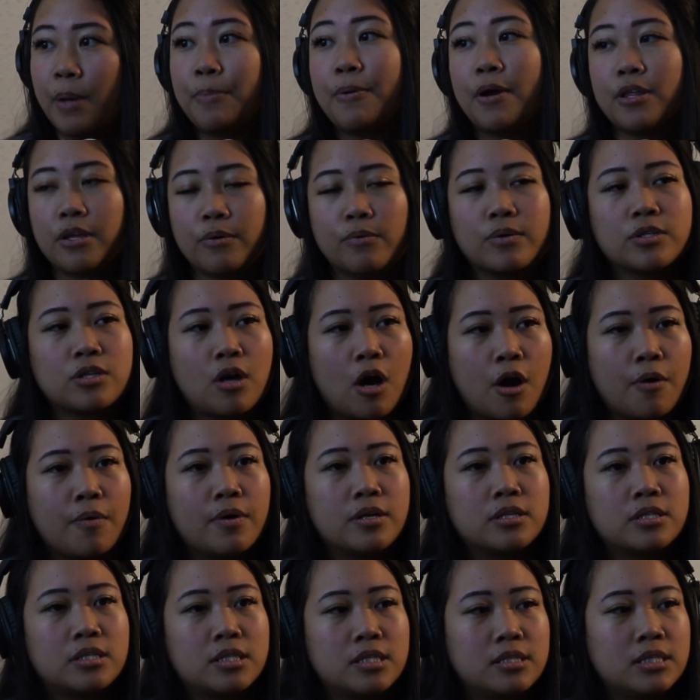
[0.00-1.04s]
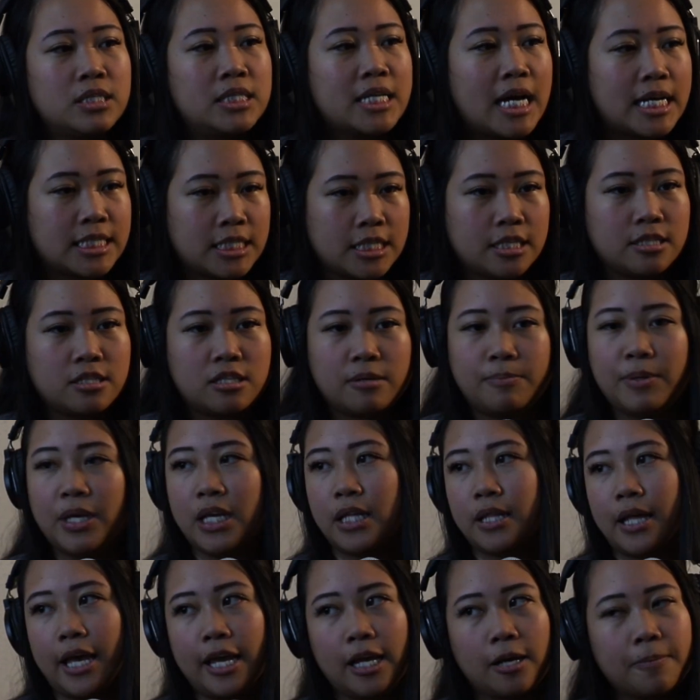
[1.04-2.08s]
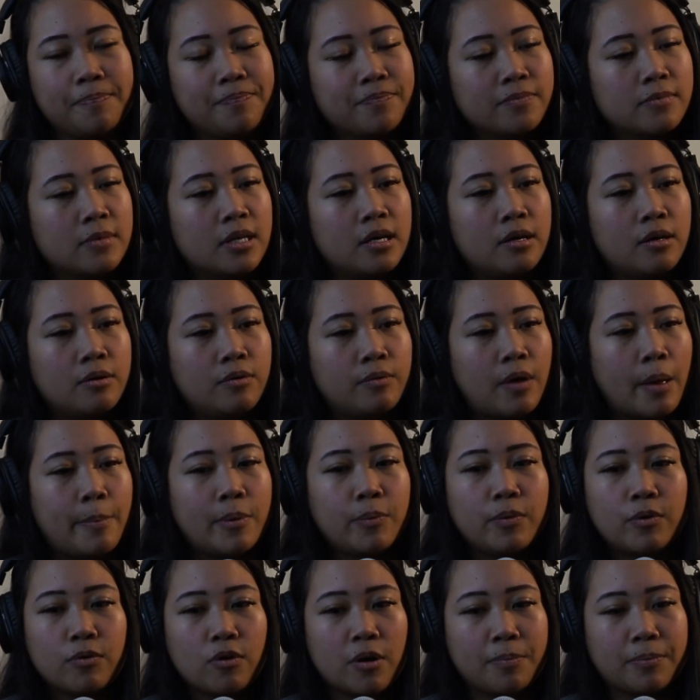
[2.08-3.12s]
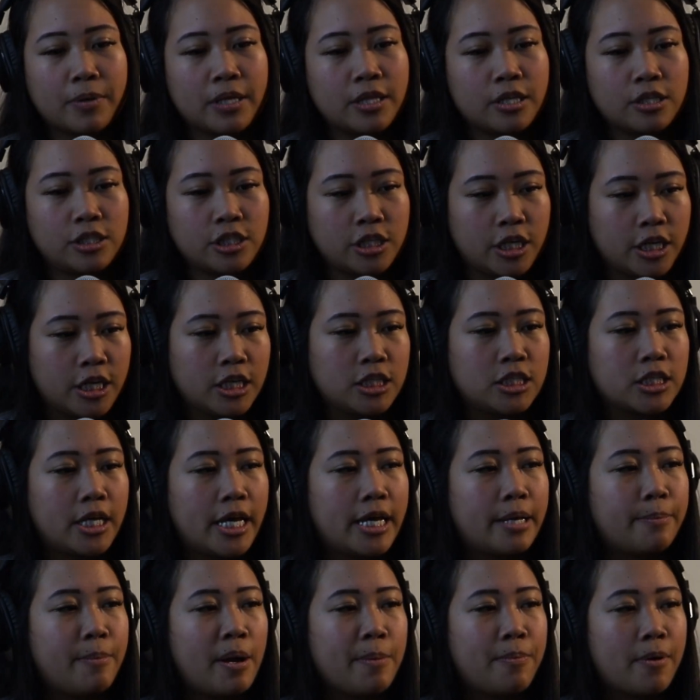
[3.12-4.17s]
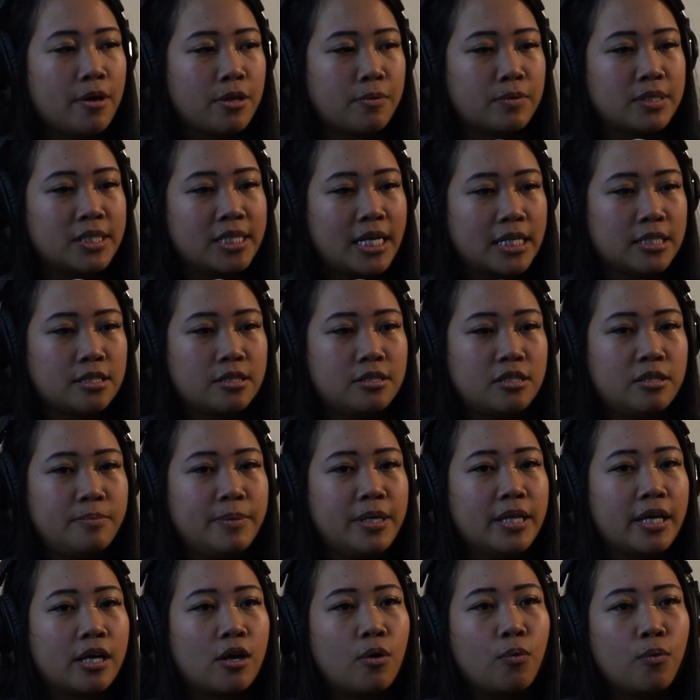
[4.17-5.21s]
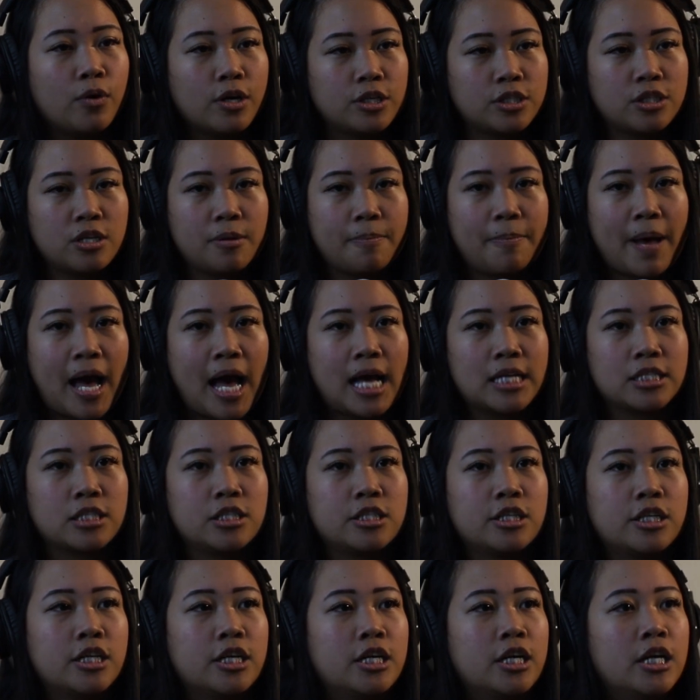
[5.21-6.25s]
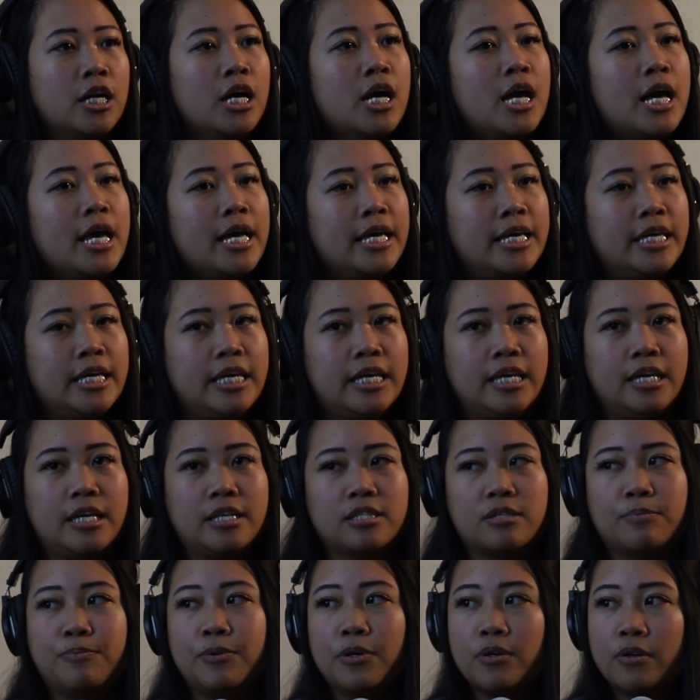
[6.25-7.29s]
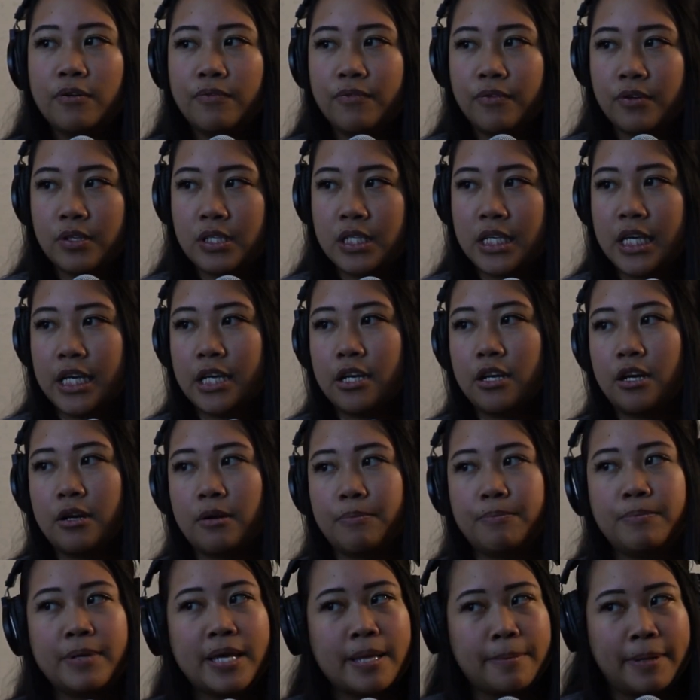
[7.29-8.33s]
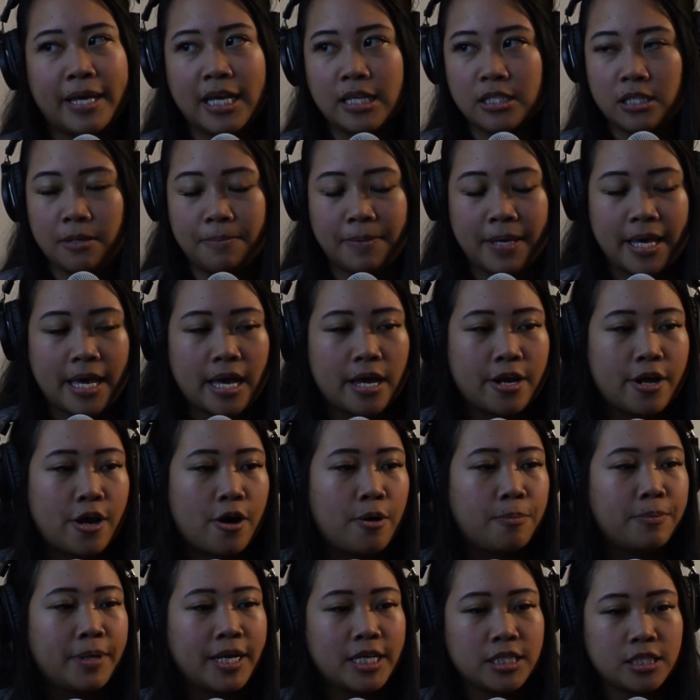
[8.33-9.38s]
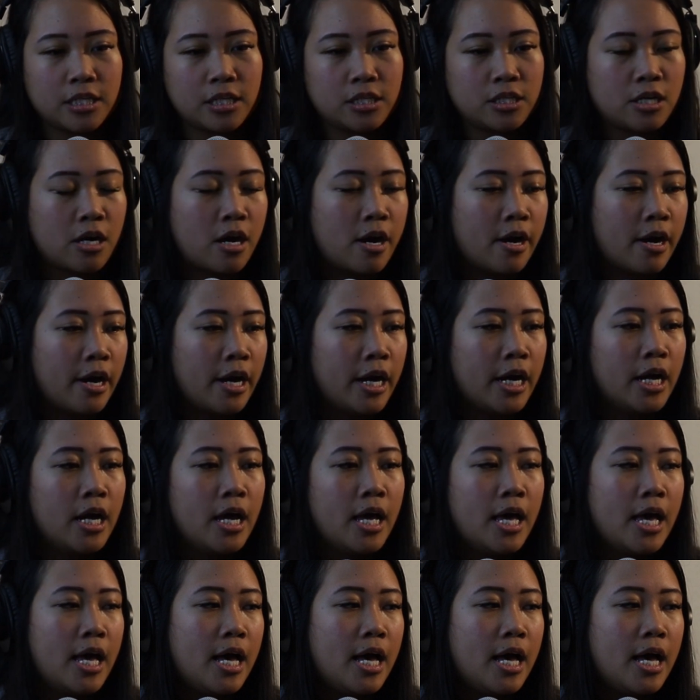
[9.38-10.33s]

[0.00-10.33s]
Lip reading: brother was always destined to be like, we grew up in the church. Like my brother was destined to be like a worship pastor. He's a beautiful singer, plays the piano, plays guitar,